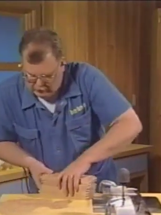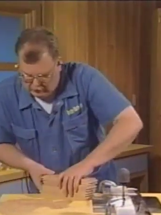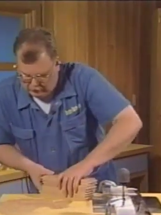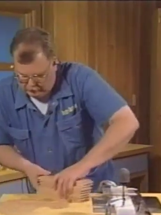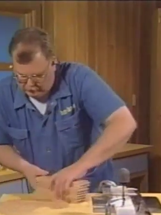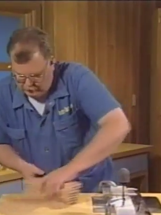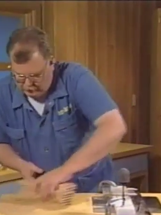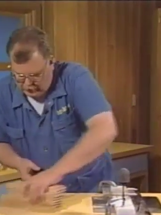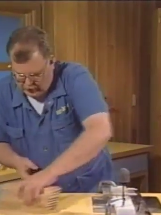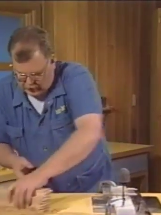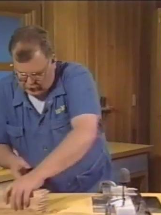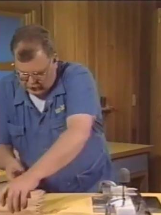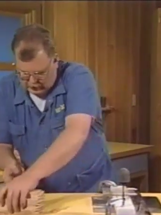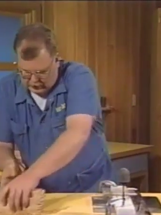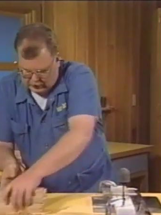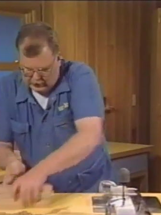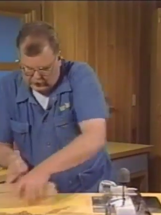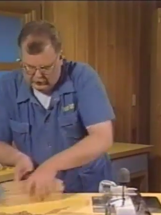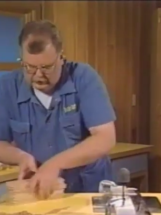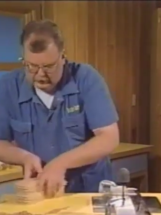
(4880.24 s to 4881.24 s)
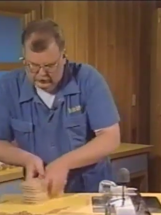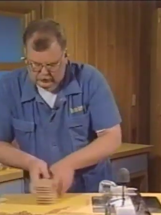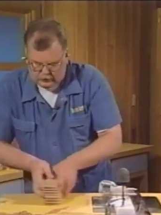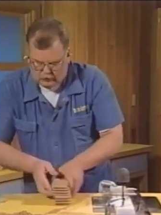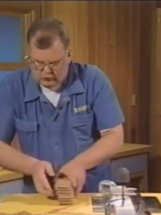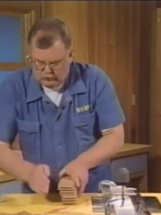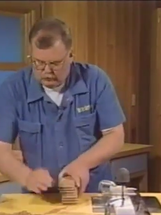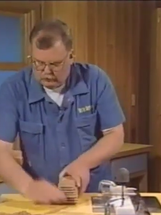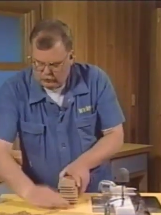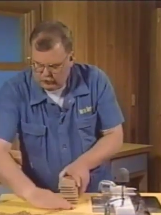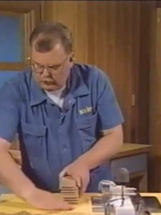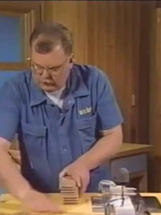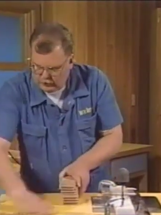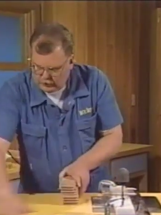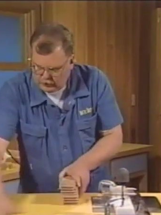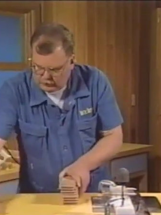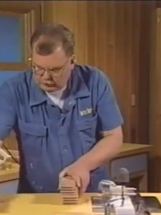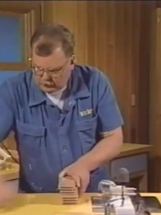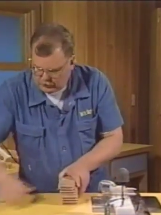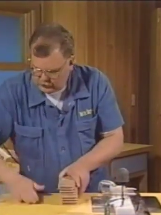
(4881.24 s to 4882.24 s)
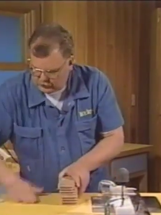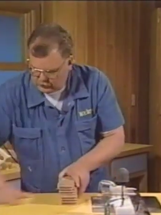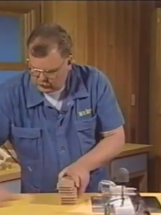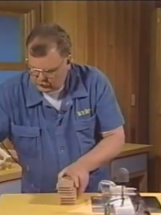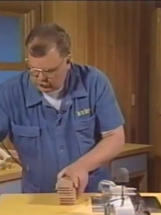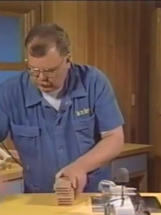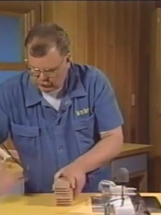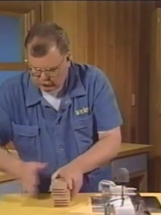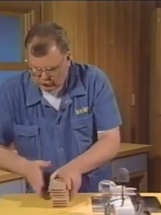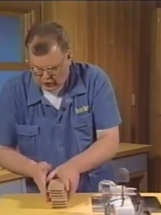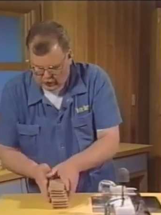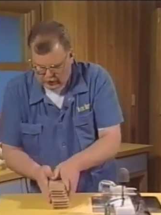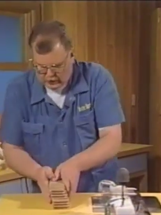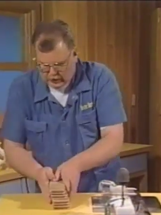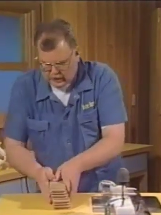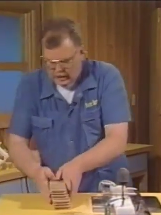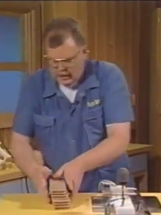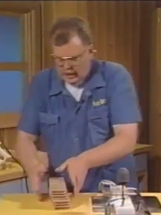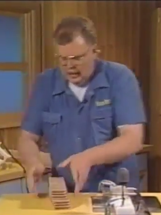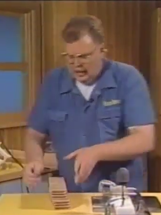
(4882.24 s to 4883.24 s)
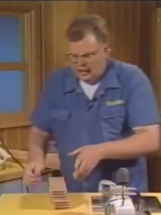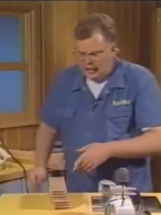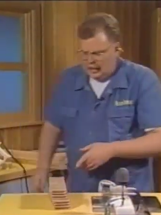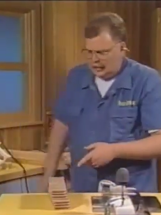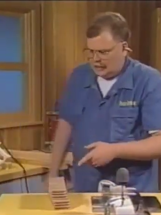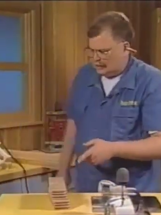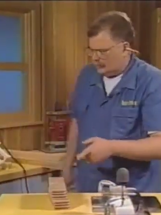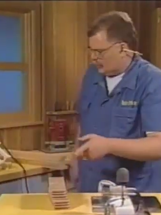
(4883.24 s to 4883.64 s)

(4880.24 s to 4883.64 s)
for me. So we'll move these pieces apart. And let's